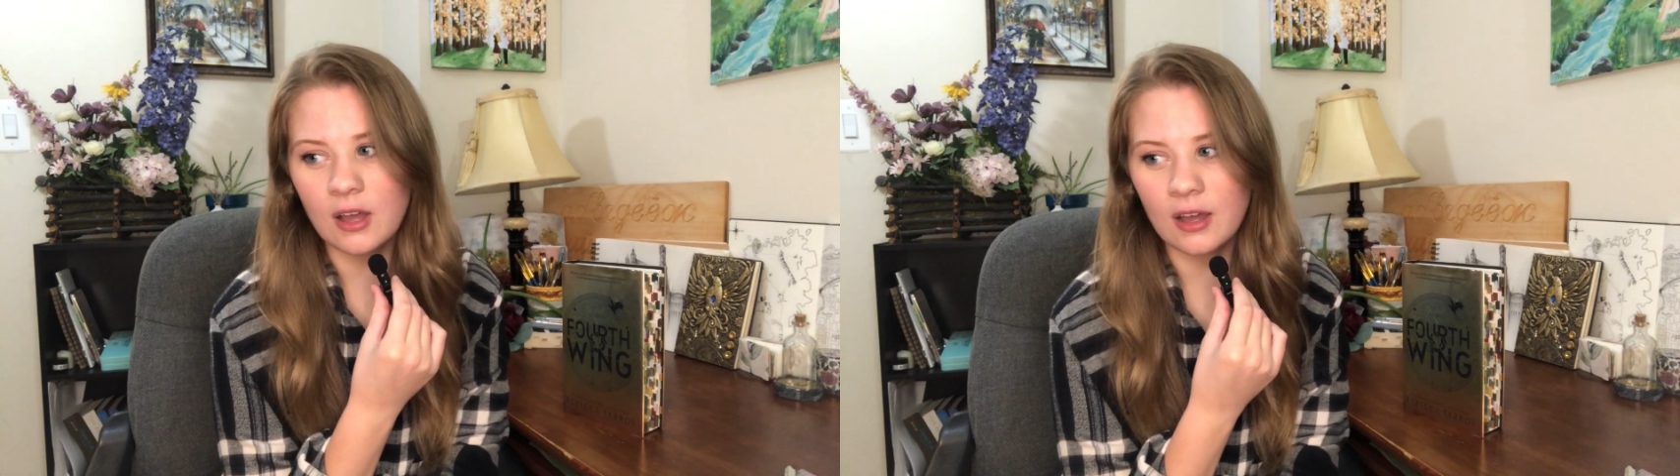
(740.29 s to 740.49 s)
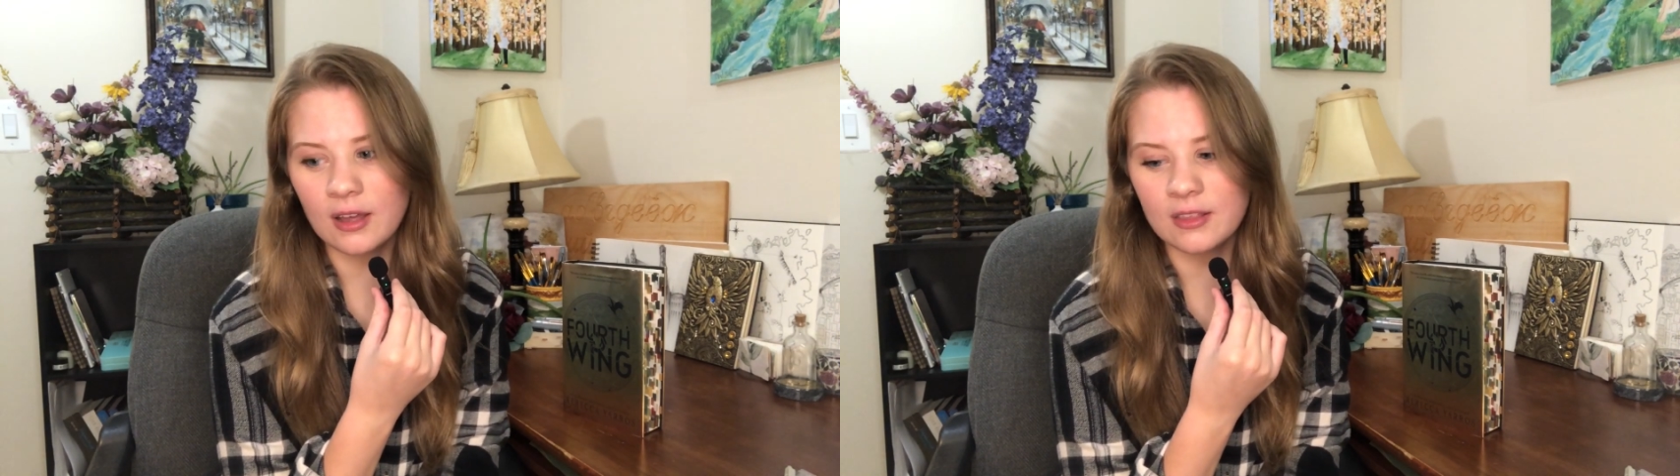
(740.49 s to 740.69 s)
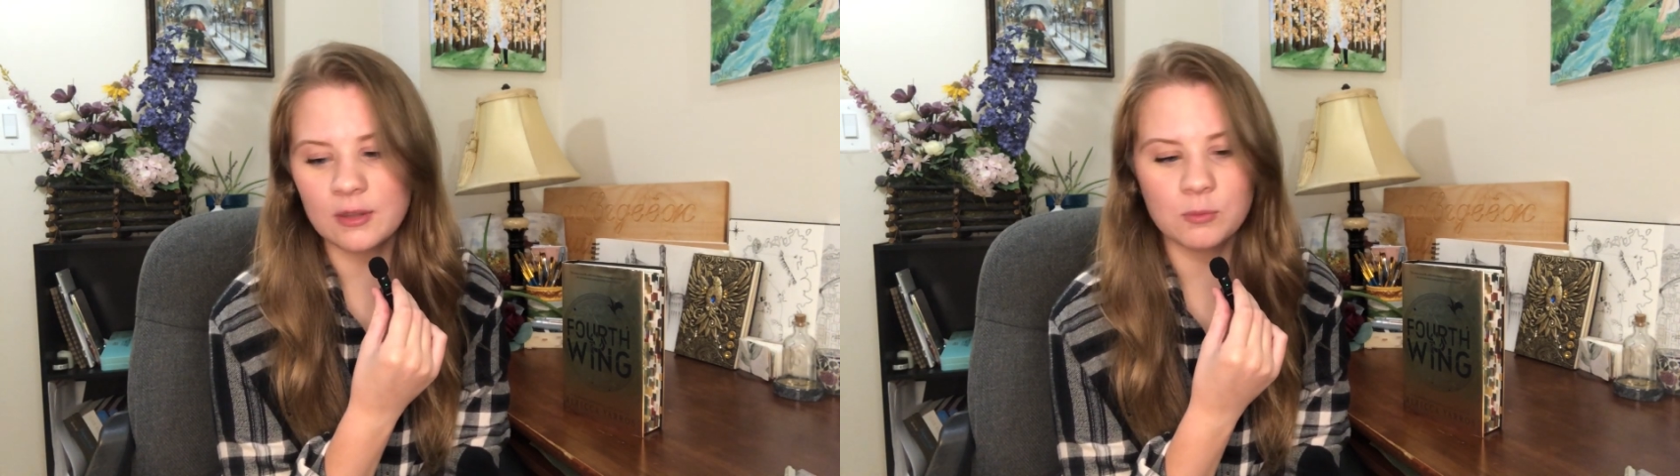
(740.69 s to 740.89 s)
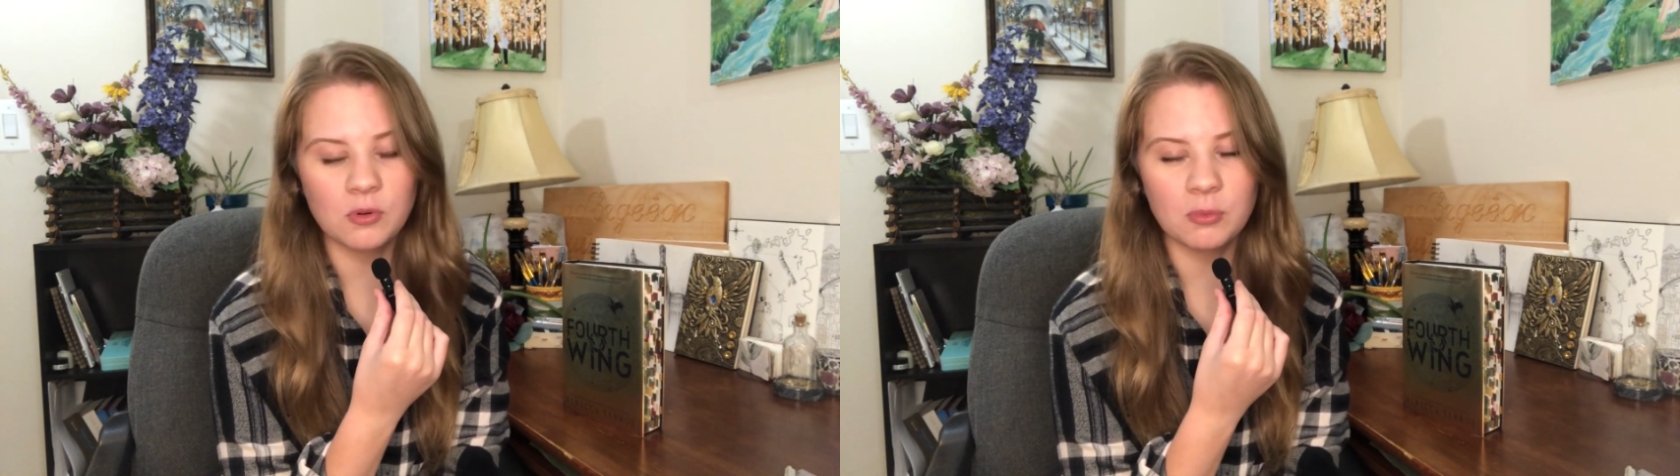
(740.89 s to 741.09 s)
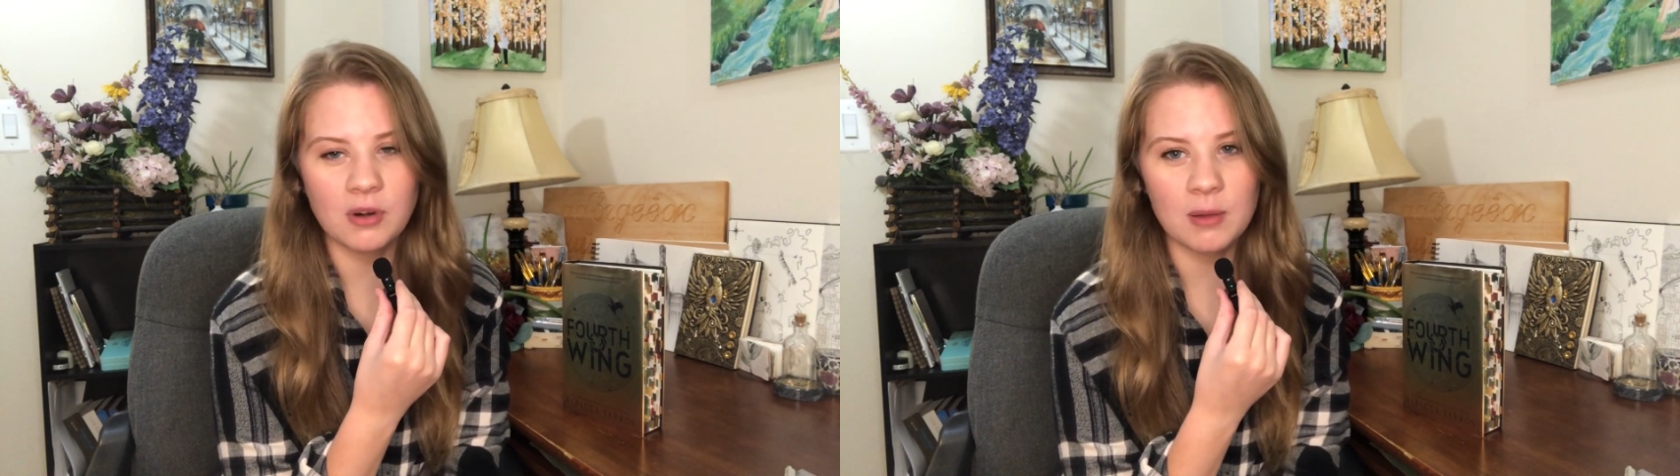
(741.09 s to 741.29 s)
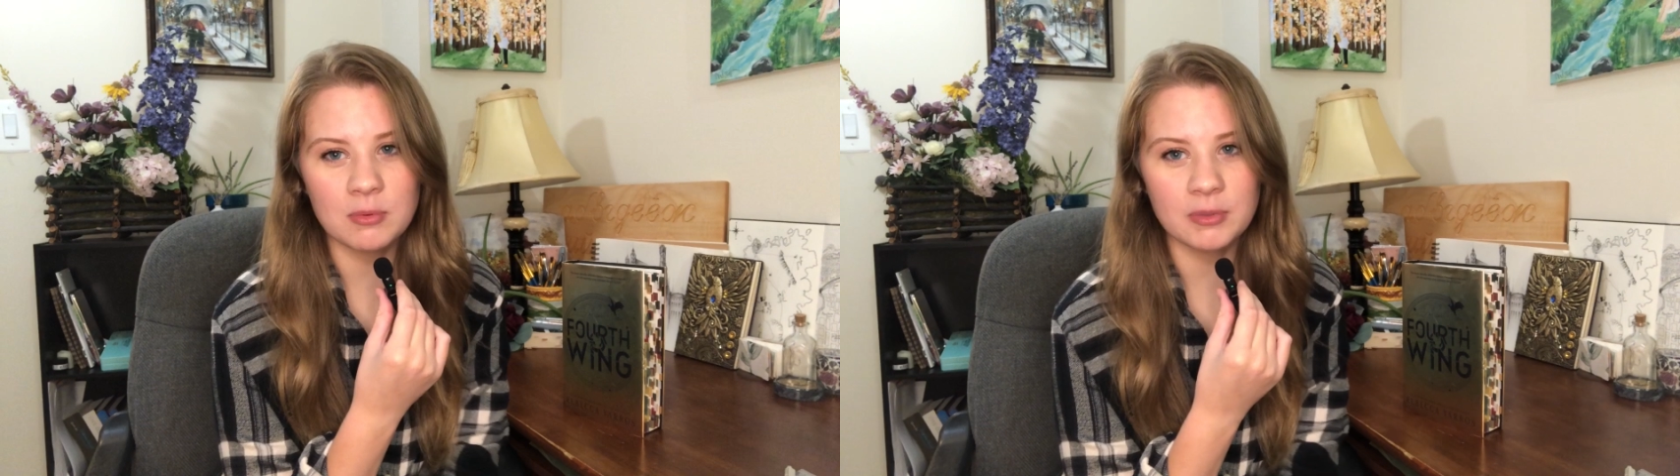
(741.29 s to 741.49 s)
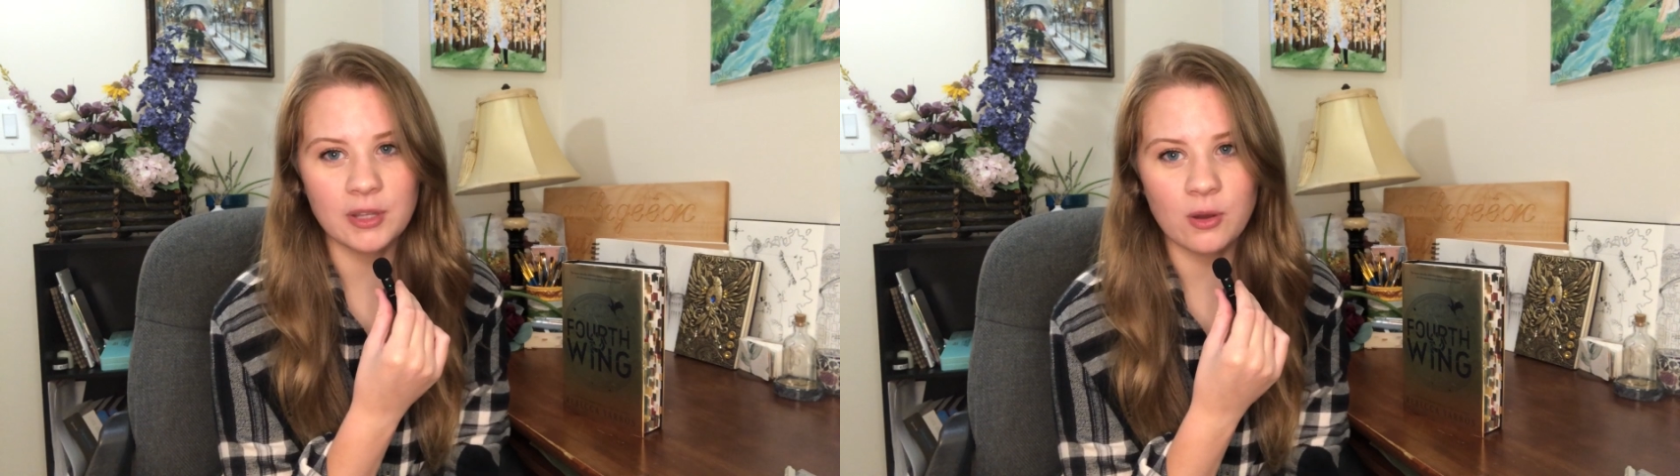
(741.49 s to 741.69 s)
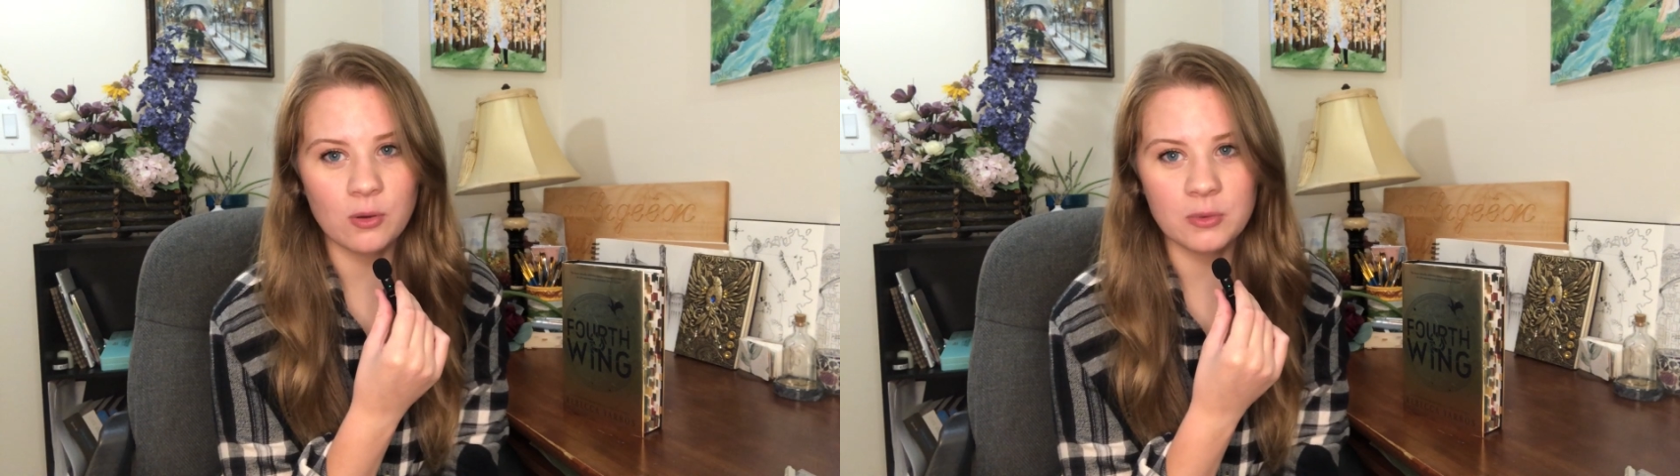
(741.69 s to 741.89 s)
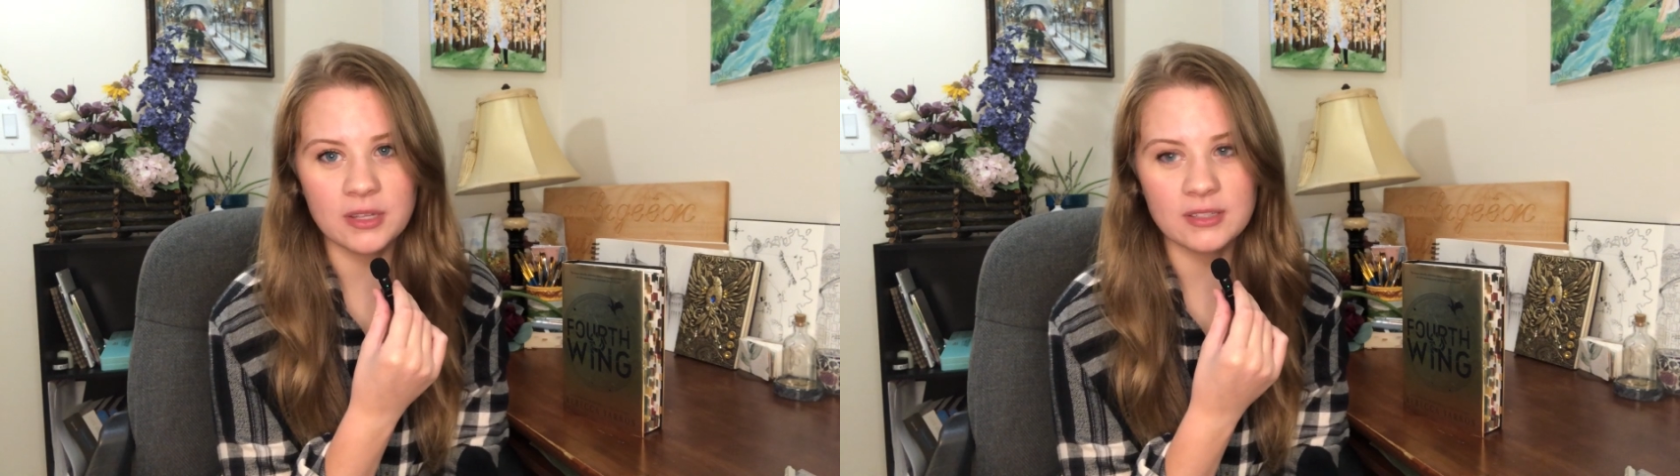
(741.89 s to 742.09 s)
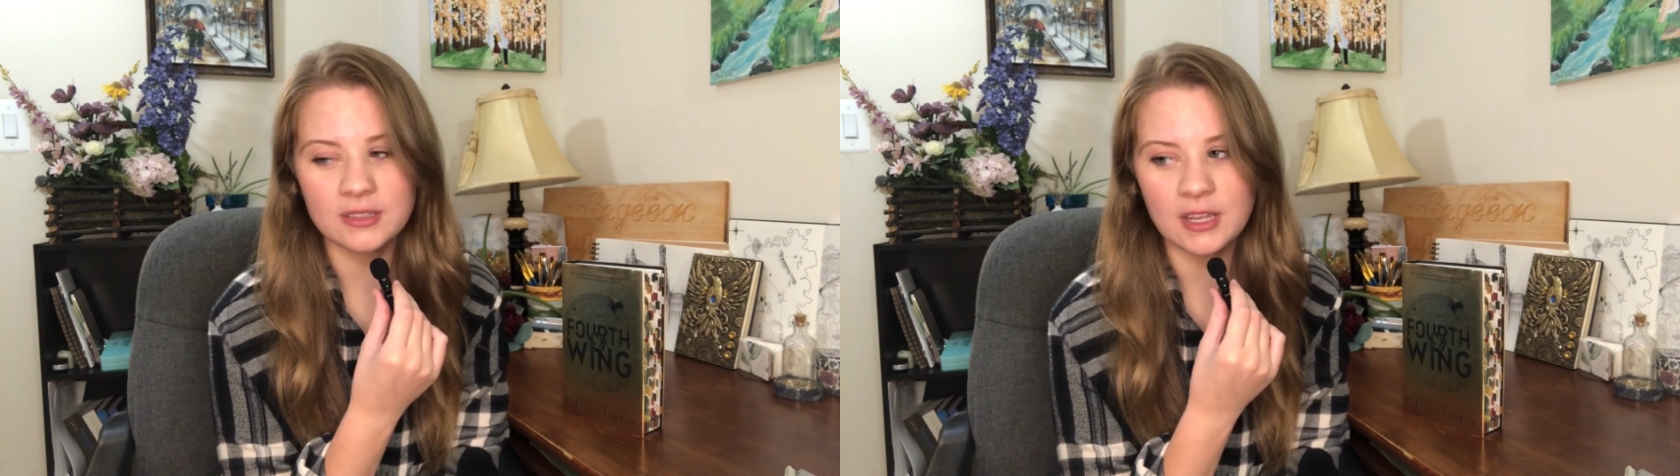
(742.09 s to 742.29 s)
I think, will probably
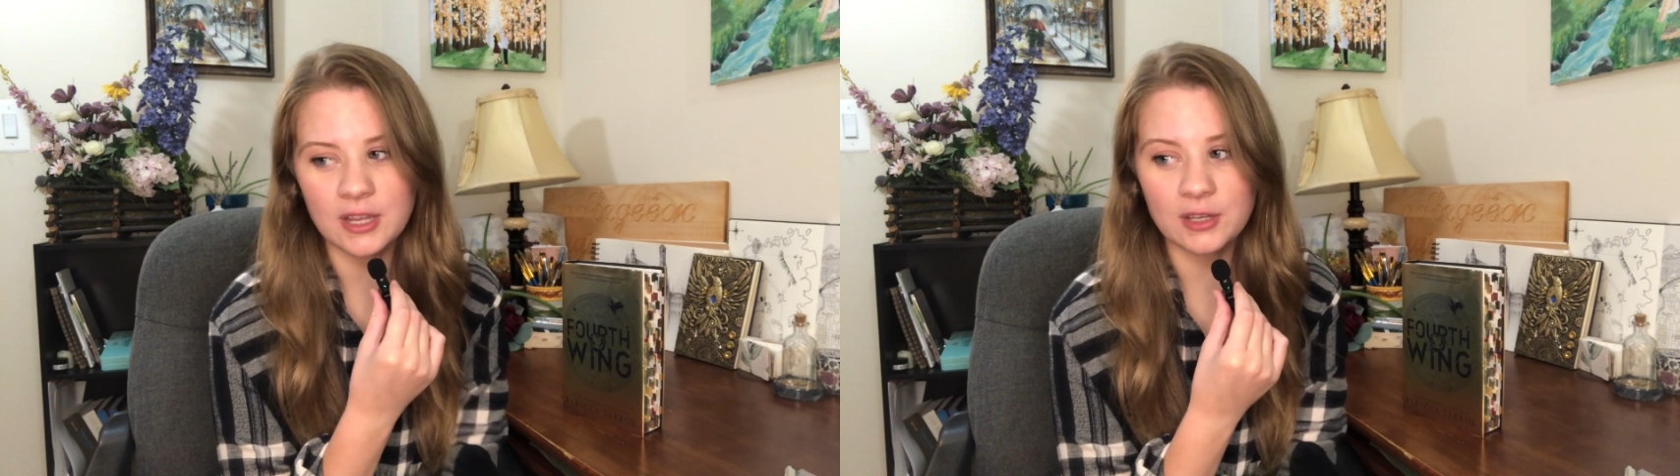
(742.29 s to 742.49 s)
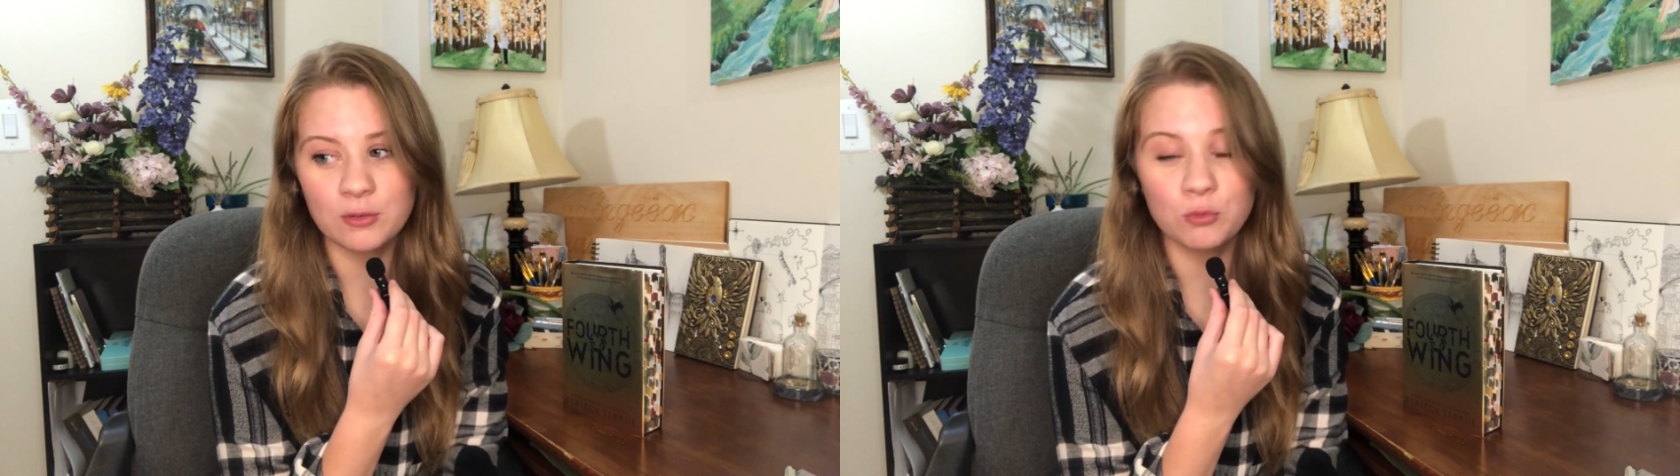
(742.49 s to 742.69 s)
always hit